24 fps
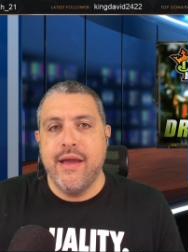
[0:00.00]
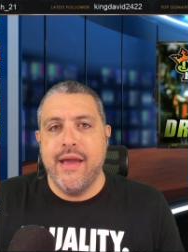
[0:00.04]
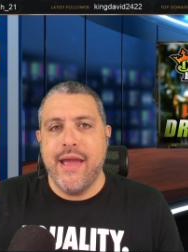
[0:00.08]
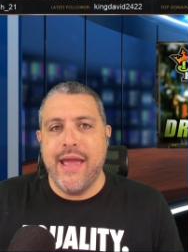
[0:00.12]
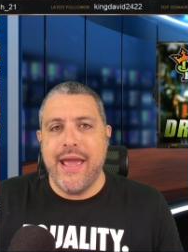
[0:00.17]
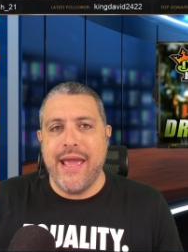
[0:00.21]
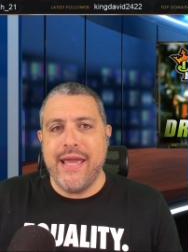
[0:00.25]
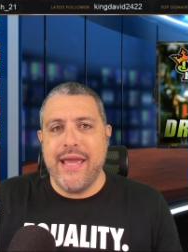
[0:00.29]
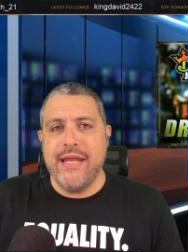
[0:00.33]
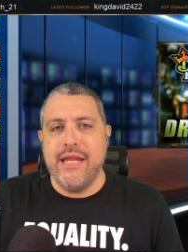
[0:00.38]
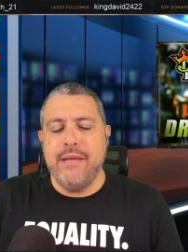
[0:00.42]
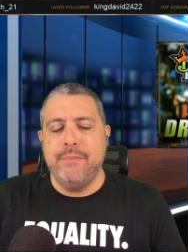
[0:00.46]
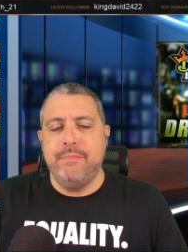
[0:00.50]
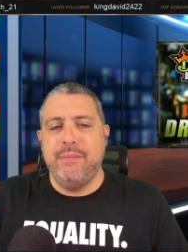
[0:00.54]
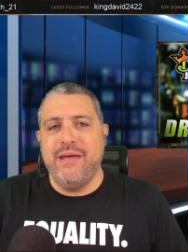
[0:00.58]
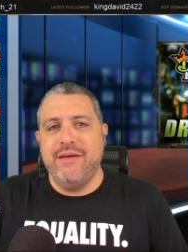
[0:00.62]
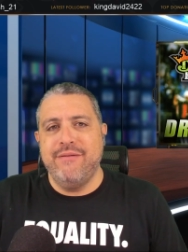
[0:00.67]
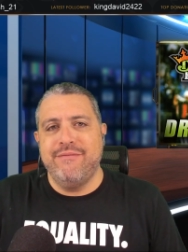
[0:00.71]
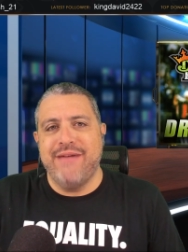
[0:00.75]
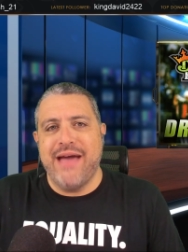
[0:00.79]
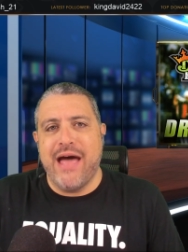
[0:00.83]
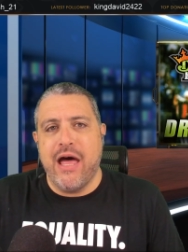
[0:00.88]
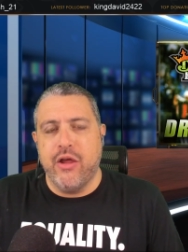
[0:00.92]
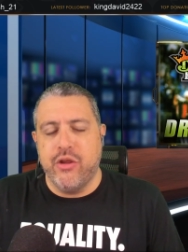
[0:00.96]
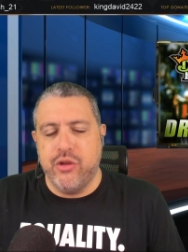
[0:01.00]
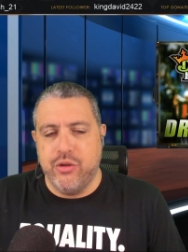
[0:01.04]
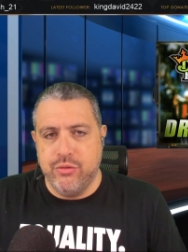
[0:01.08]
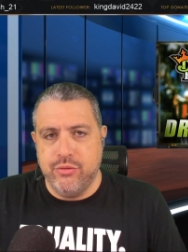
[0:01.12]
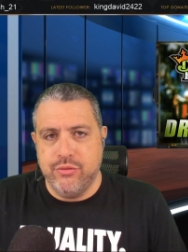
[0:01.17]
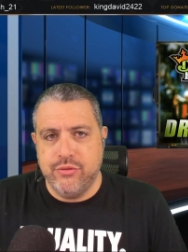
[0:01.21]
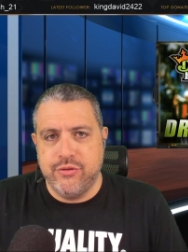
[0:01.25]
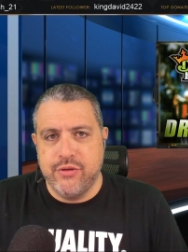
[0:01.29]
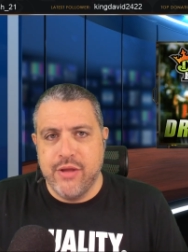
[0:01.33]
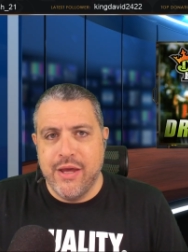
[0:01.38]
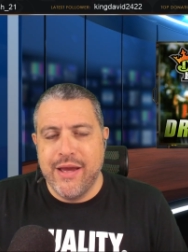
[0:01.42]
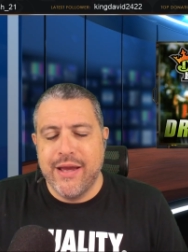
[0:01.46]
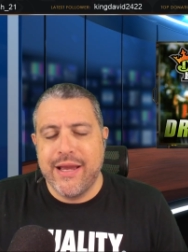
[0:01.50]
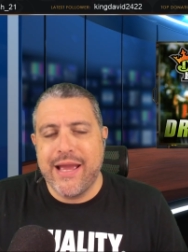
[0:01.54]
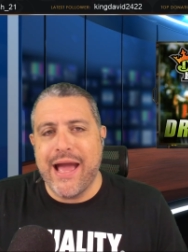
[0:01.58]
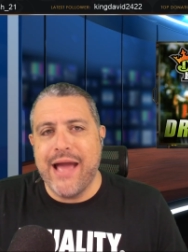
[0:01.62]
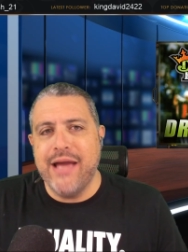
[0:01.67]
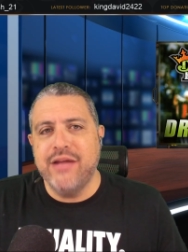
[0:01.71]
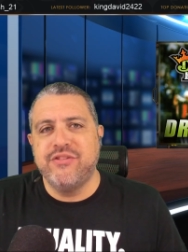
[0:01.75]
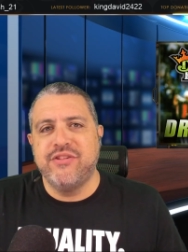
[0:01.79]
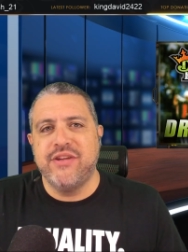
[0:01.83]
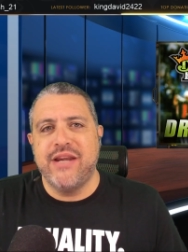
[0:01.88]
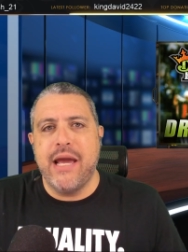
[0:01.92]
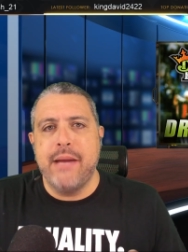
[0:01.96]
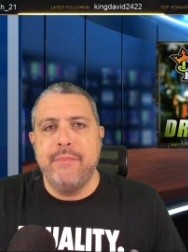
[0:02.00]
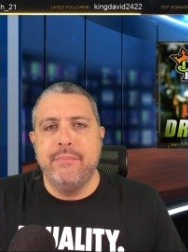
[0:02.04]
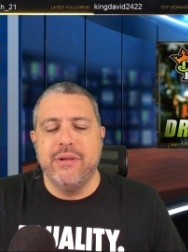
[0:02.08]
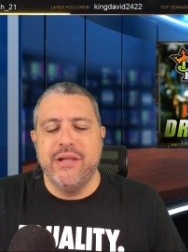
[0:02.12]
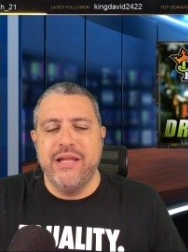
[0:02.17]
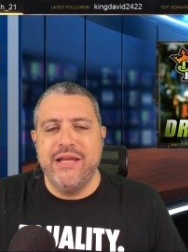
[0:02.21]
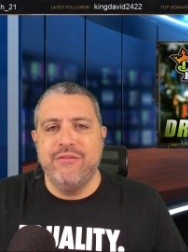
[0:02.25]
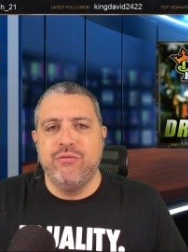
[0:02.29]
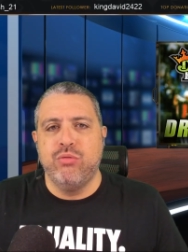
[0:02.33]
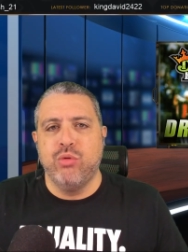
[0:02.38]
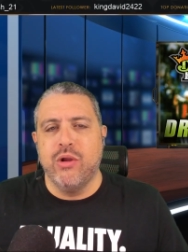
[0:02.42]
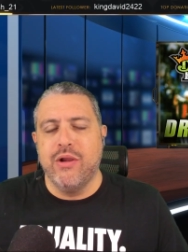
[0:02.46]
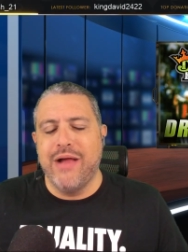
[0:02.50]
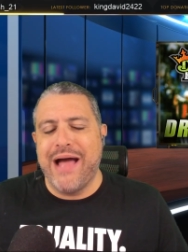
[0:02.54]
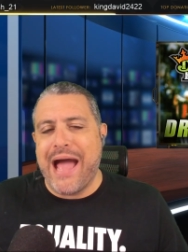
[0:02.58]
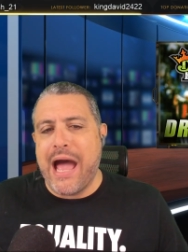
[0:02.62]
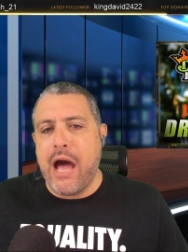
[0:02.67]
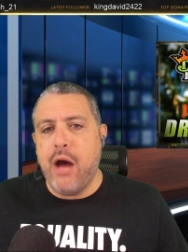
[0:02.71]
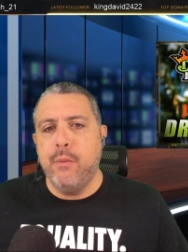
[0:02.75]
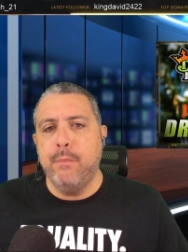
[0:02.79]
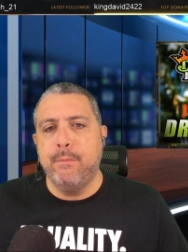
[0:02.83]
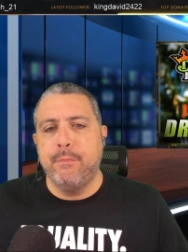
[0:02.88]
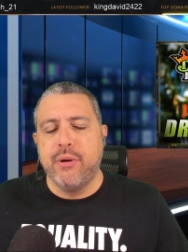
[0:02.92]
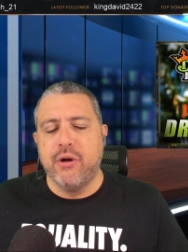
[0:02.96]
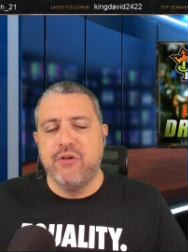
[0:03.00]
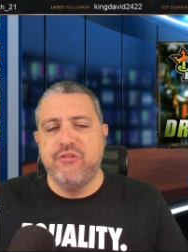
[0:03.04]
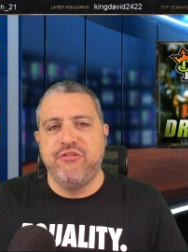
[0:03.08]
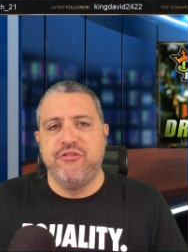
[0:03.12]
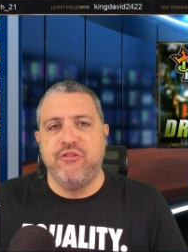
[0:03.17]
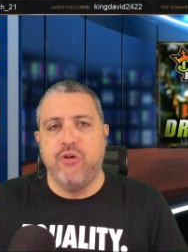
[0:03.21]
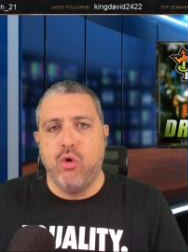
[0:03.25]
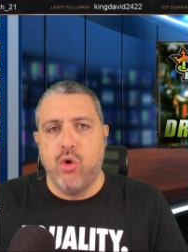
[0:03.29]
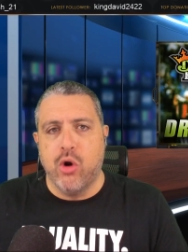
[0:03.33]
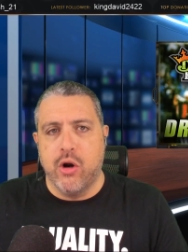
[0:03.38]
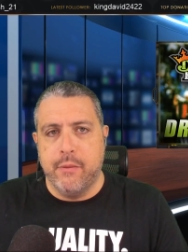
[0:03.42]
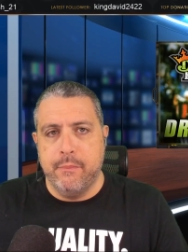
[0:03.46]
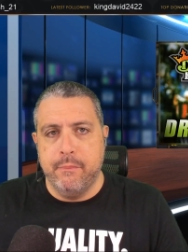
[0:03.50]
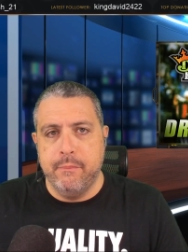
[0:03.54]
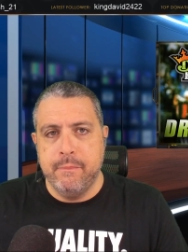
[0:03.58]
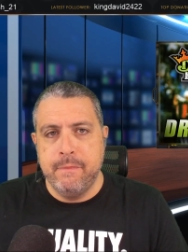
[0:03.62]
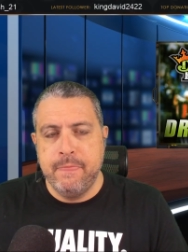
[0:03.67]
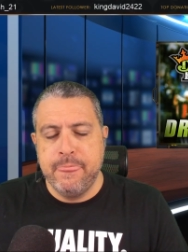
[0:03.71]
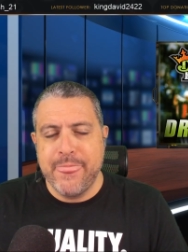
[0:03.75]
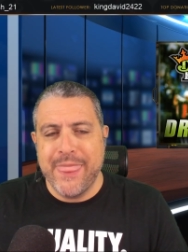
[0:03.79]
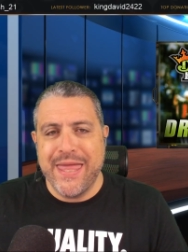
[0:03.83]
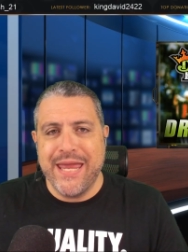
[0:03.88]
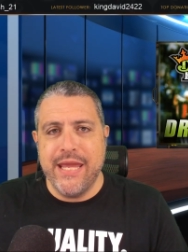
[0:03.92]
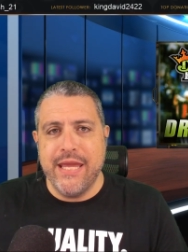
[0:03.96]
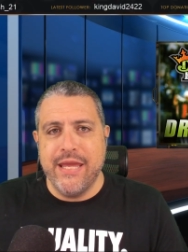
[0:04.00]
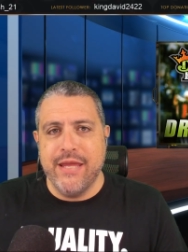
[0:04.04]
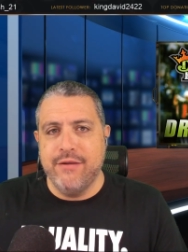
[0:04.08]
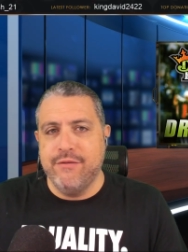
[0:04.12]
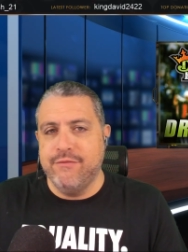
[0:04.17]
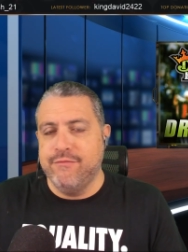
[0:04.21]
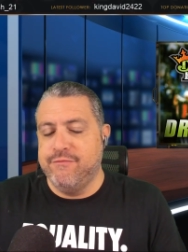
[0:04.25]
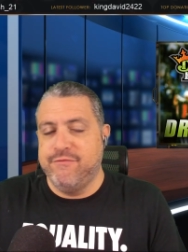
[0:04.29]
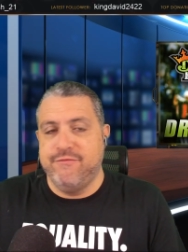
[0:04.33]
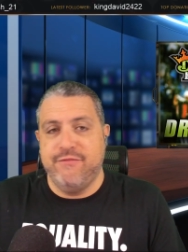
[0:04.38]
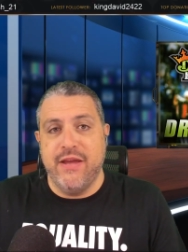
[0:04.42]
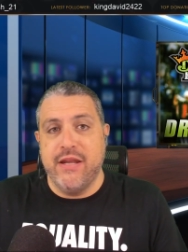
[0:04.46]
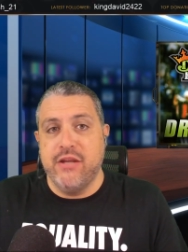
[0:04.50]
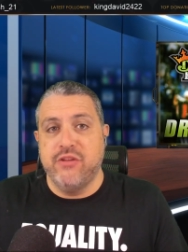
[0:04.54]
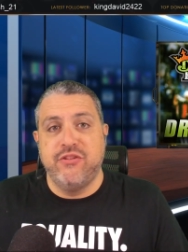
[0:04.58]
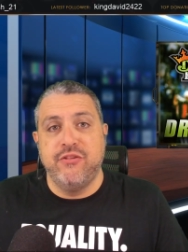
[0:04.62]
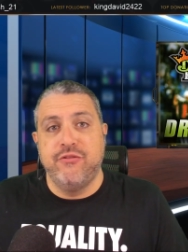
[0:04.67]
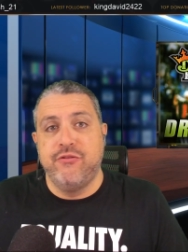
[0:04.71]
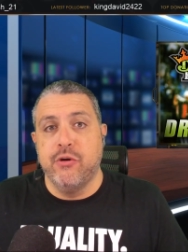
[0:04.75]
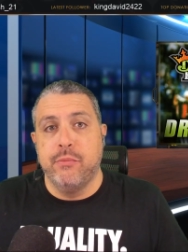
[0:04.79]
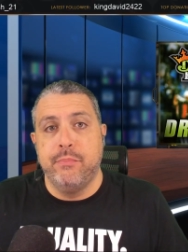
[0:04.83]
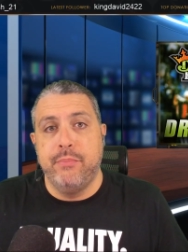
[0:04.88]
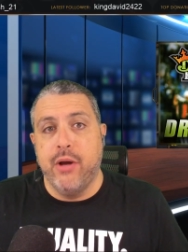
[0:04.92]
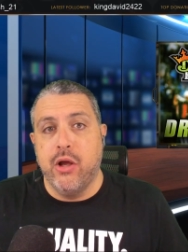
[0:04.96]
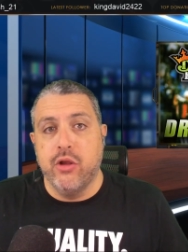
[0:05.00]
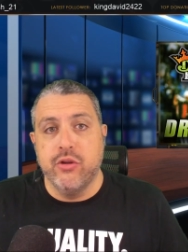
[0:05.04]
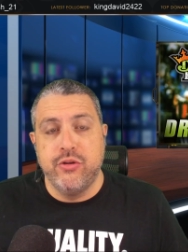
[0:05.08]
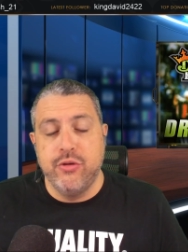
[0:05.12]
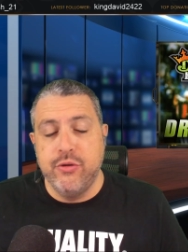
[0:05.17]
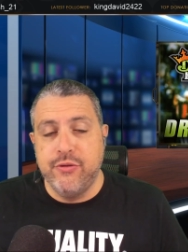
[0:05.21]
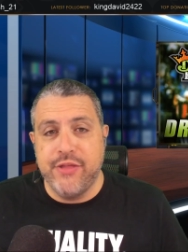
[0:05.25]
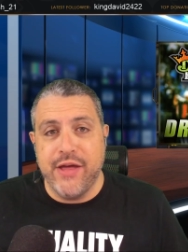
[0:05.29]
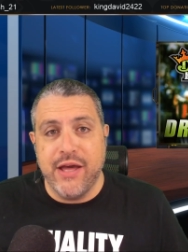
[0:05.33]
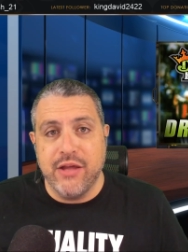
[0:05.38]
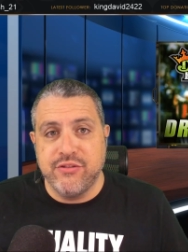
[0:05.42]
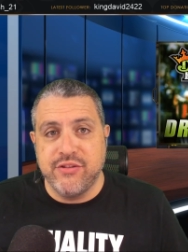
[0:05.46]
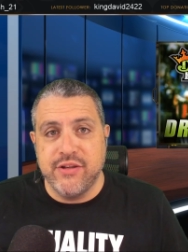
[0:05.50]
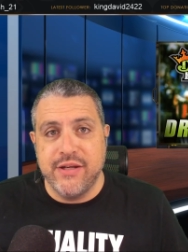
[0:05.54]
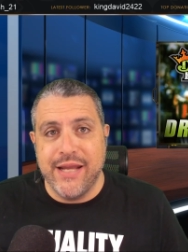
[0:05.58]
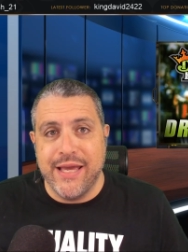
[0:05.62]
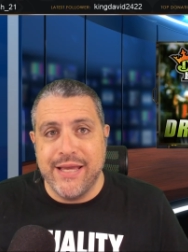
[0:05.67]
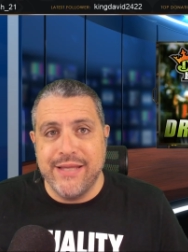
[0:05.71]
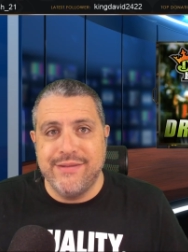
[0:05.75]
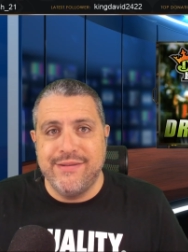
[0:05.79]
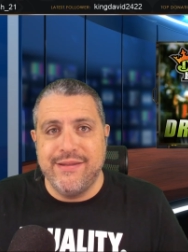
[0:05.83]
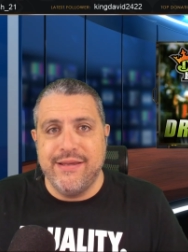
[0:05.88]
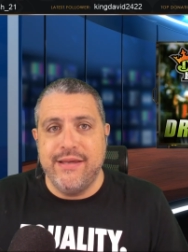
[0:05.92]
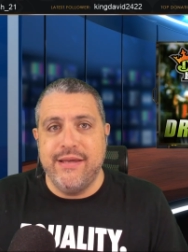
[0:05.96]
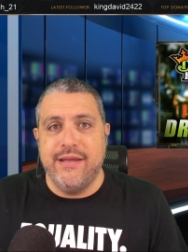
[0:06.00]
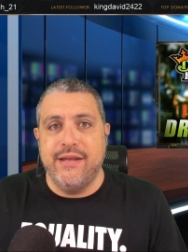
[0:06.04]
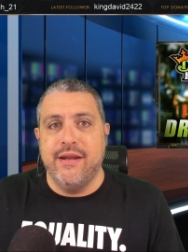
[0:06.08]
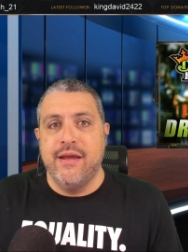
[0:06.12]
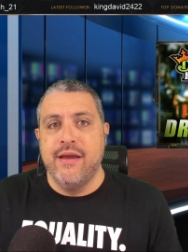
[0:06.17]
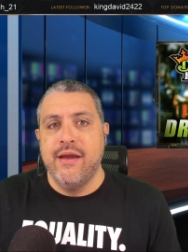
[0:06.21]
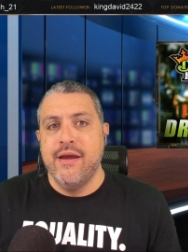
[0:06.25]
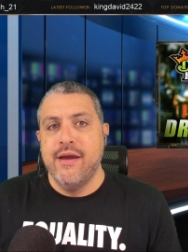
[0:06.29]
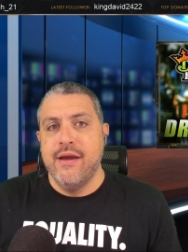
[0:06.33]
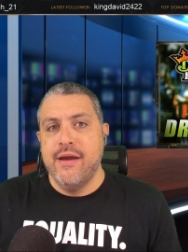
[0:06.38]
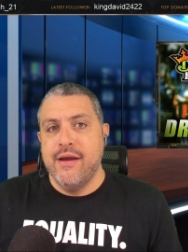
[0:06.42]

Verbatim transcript: ADP values, guys that I believe will outperform in fantasy football 2019